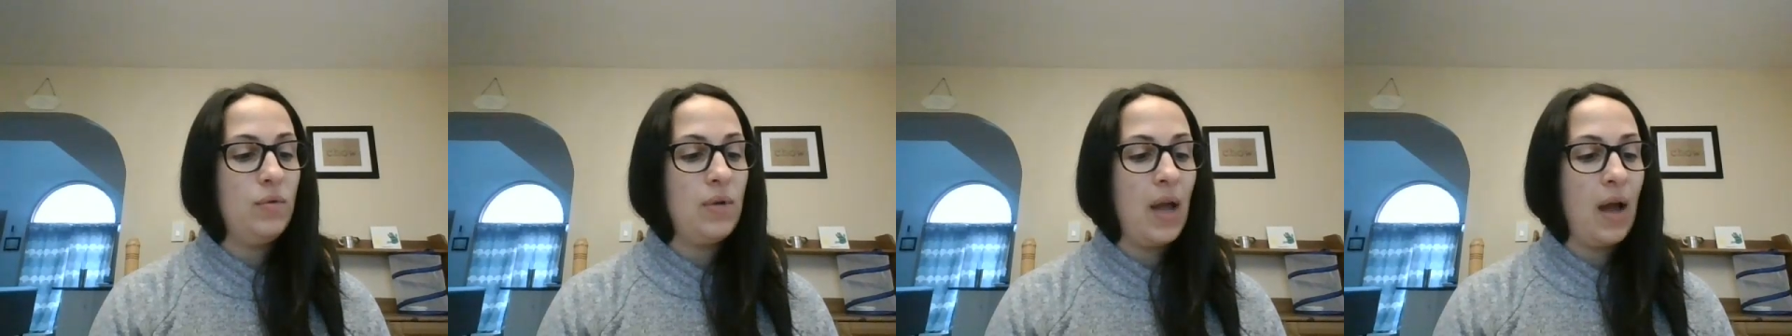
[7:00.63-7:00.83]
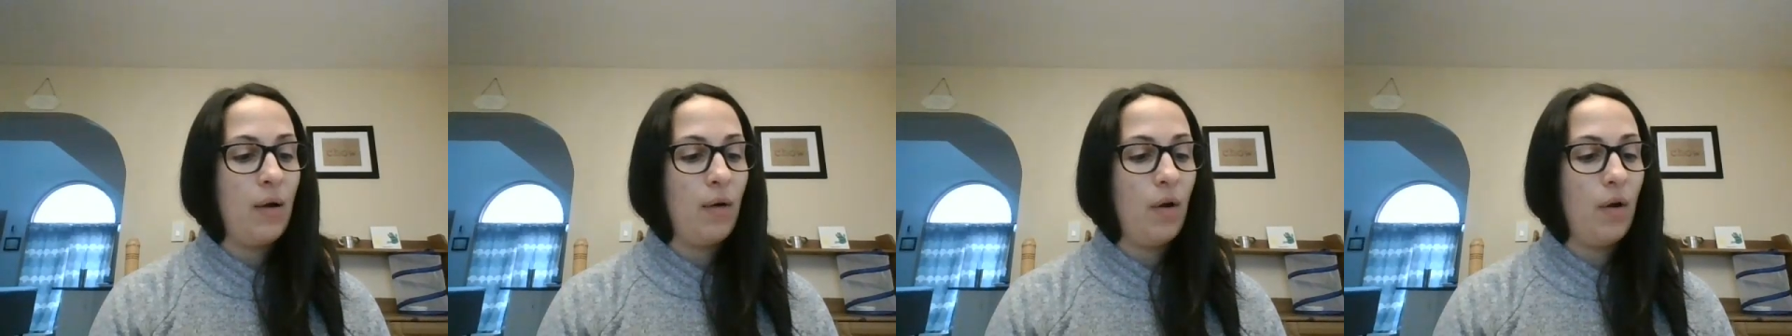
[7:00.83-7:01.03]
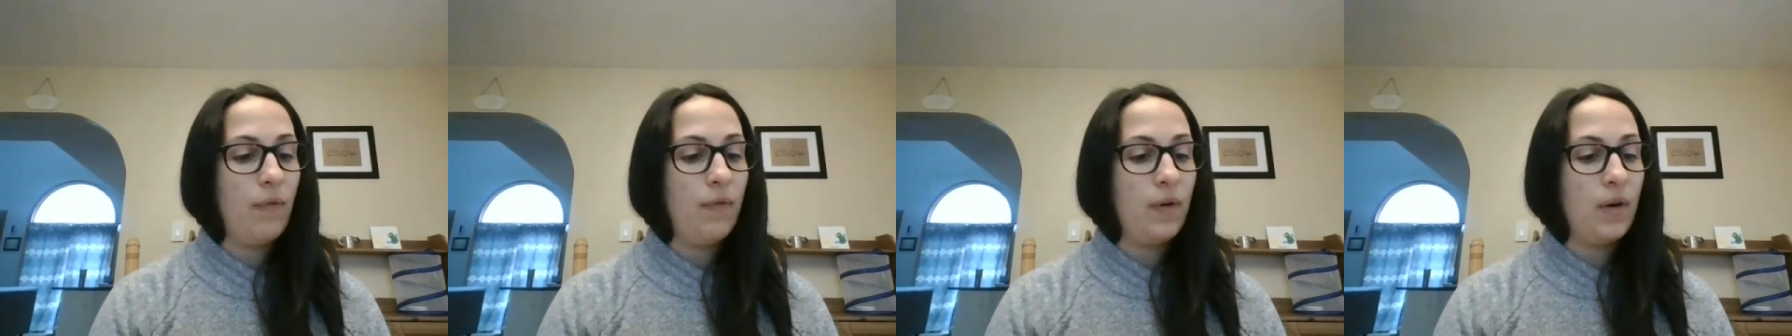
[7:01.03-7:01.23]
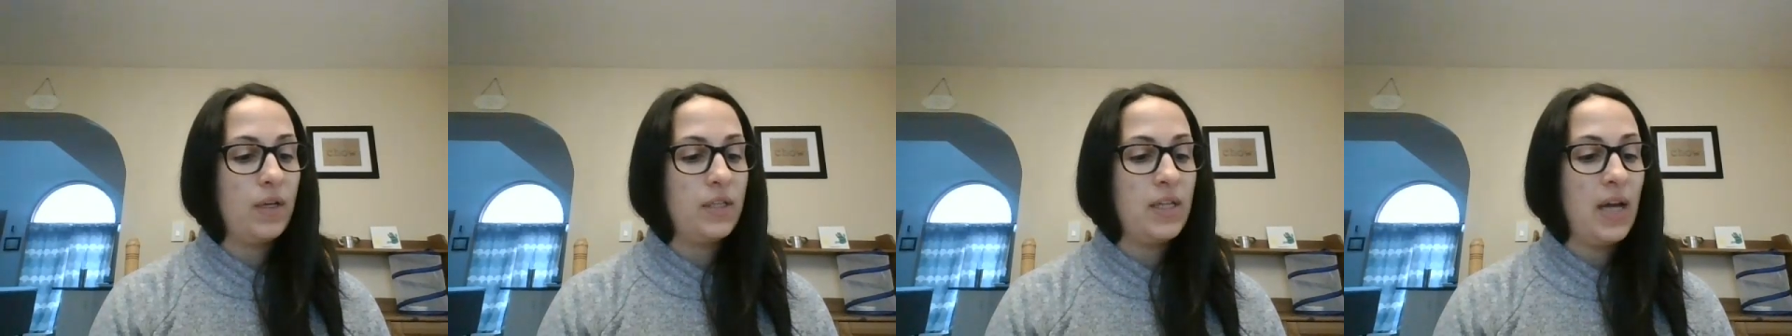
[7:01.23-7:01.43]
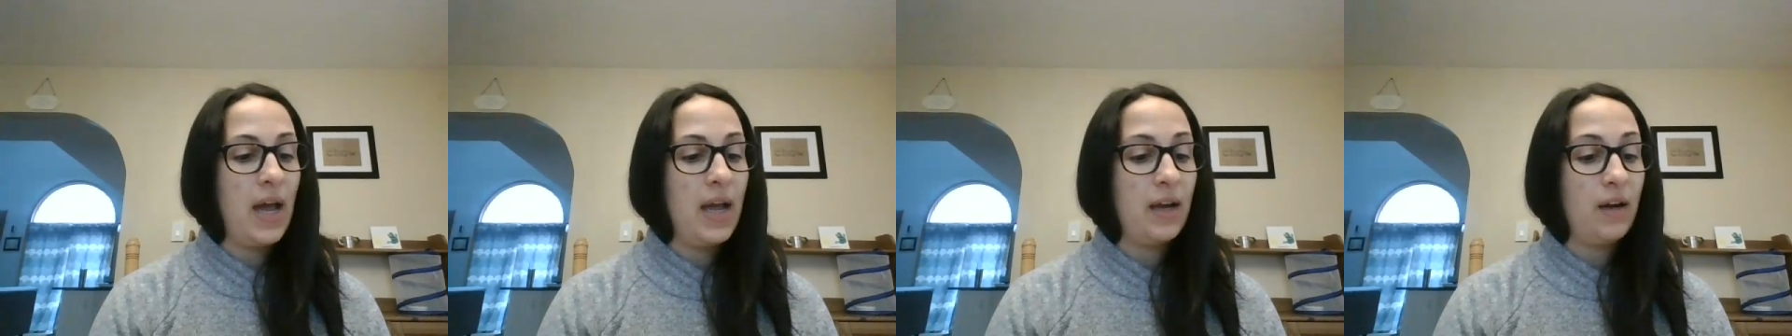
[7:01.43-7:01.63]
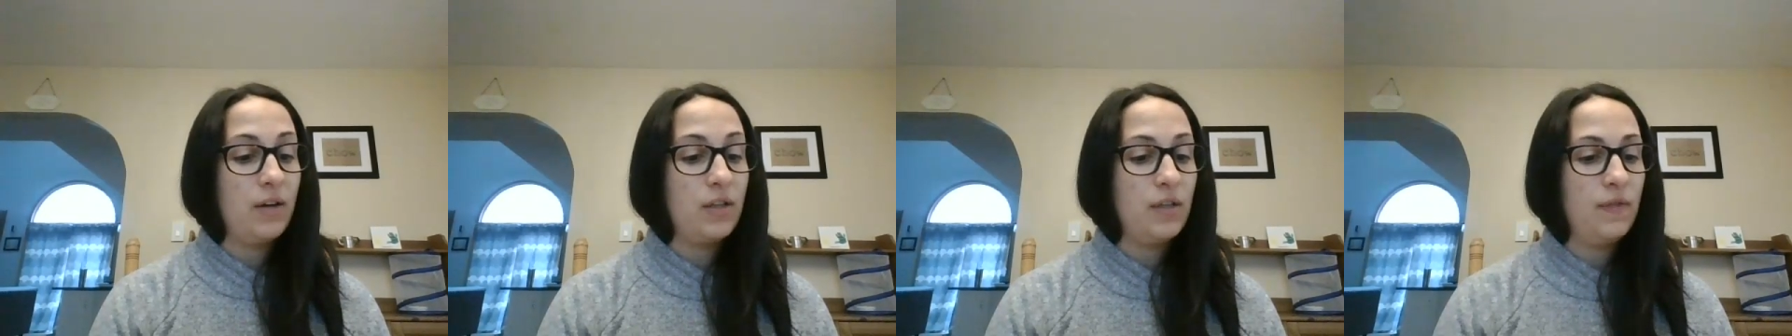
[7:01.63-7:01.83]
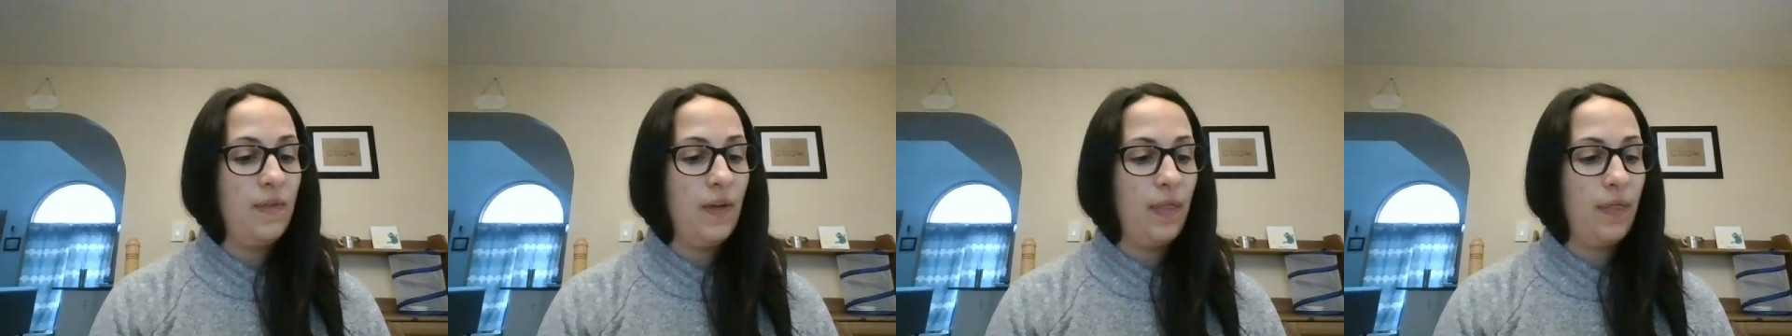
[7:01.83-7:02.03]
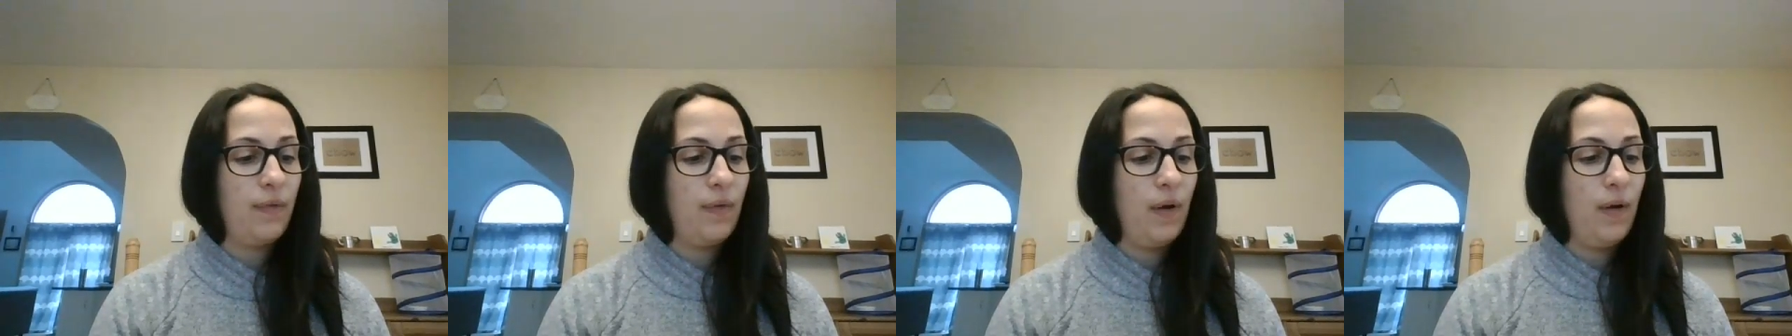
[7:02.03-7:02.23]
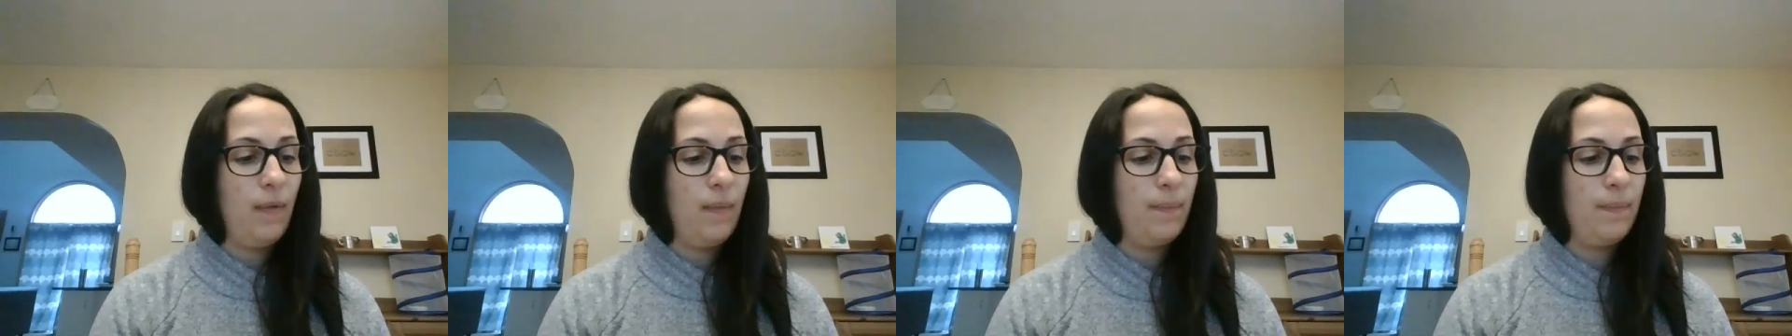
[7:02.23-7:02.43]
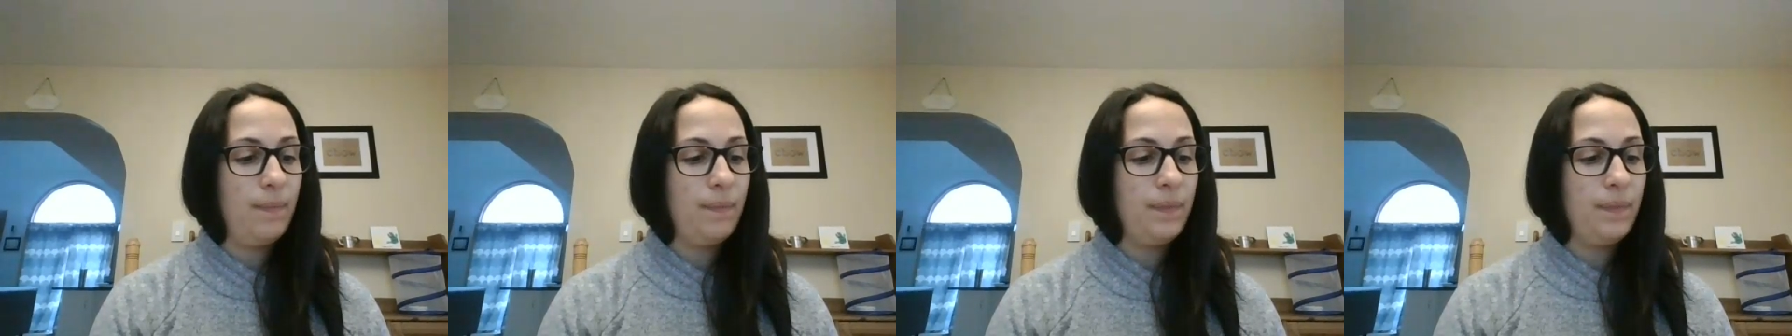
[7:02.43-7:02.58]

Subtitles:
narrow for a tiger to fit through.